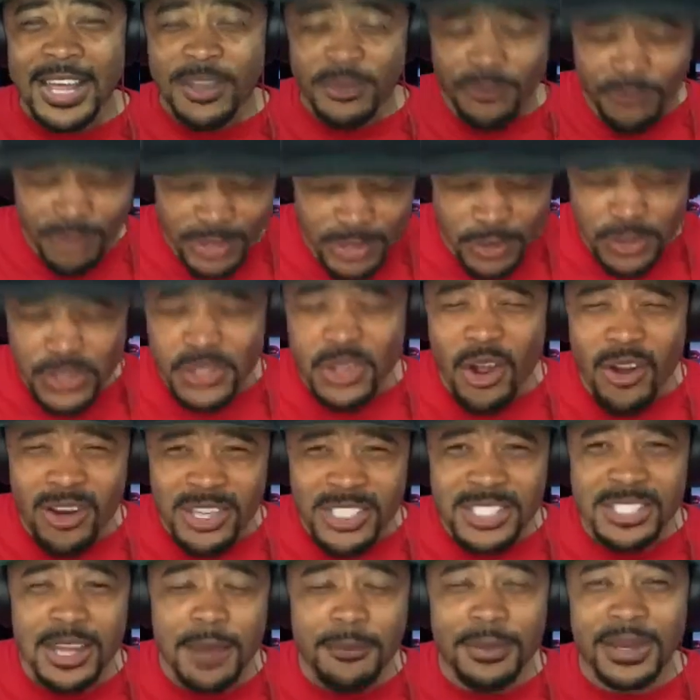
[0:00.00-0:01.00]
When you
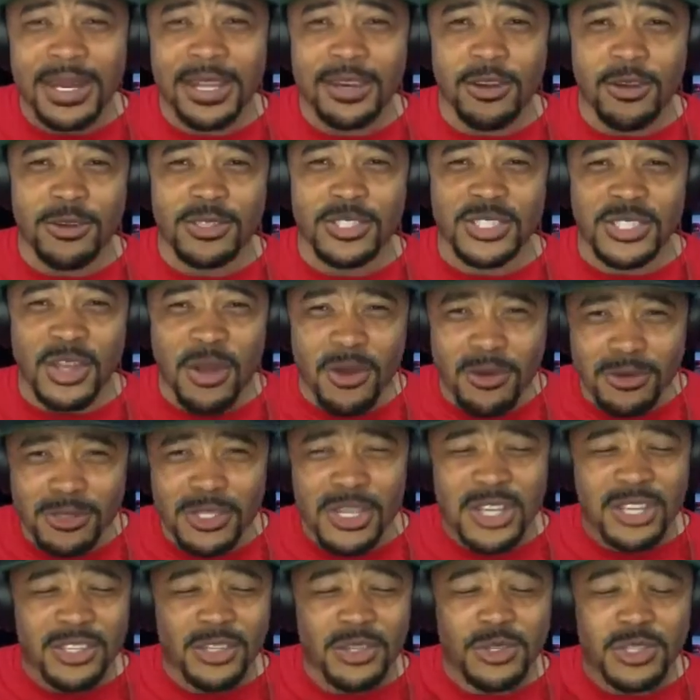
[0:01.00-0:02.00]
start stumbling on
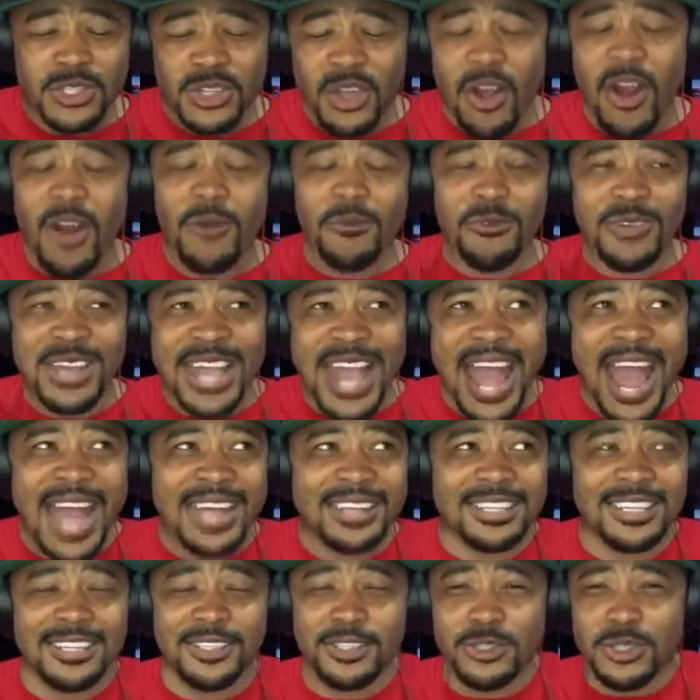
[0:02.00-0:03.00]
stones, you start
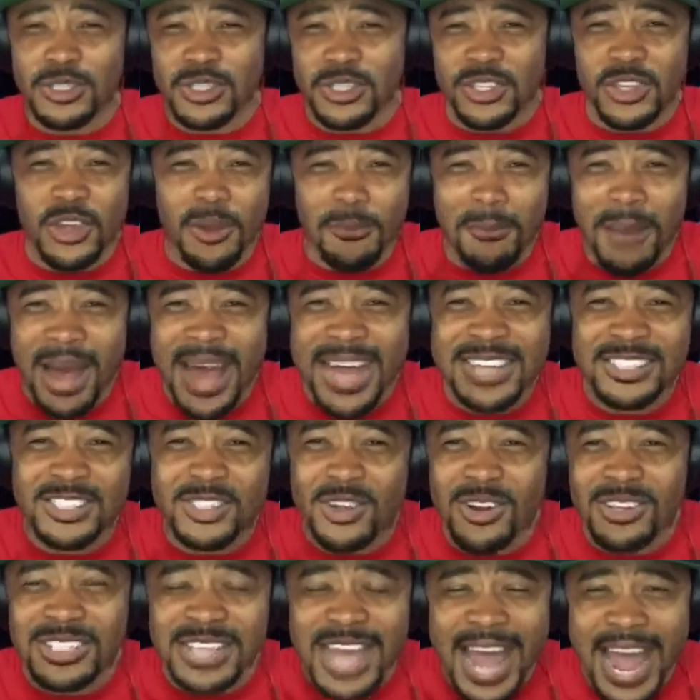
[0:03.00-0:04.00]
reacting. Your mind
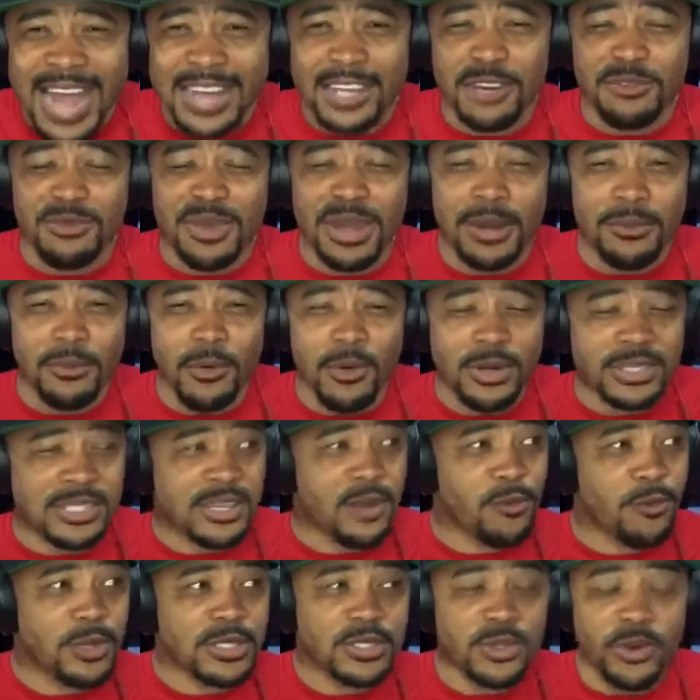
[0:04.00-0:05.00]
starts activating more.
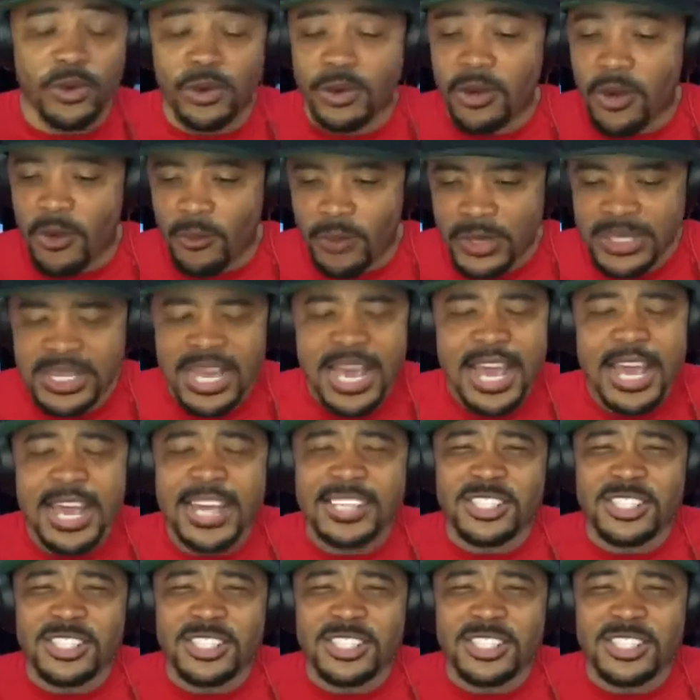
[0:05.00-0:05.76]
Say, what's going on?